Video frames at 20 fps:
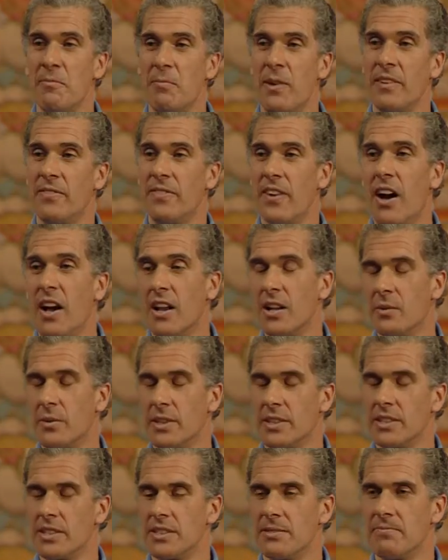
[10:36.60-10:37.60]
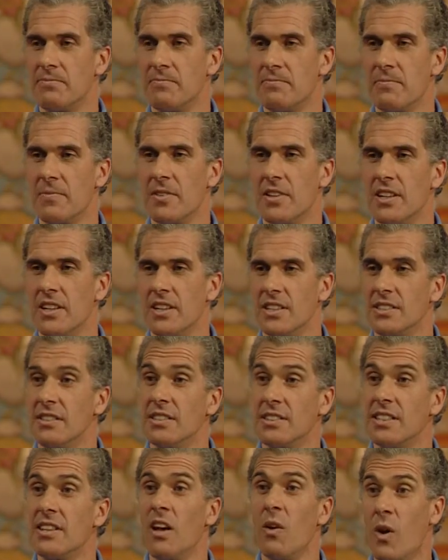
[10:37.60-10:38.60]
play for Harlequins. So I
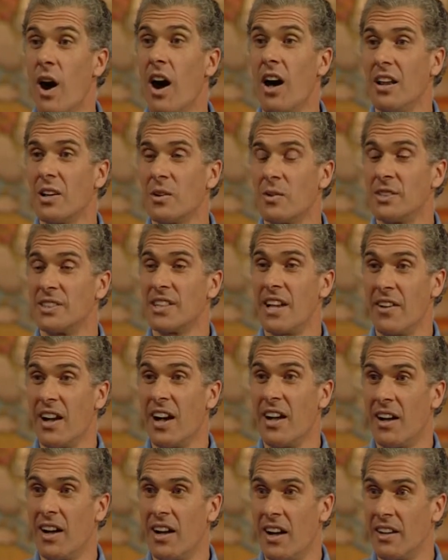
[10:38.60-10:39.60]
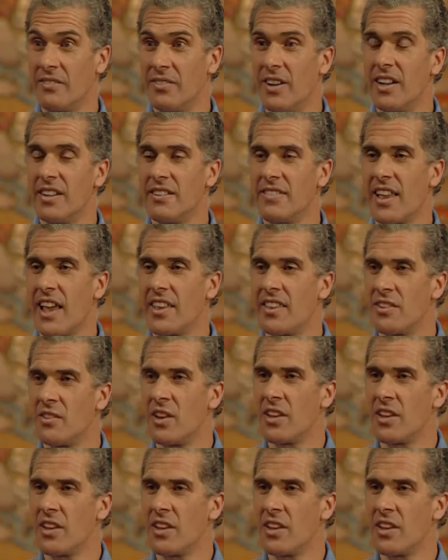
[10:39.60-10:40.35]
said, oh, Harlequins, I've heard of that. They're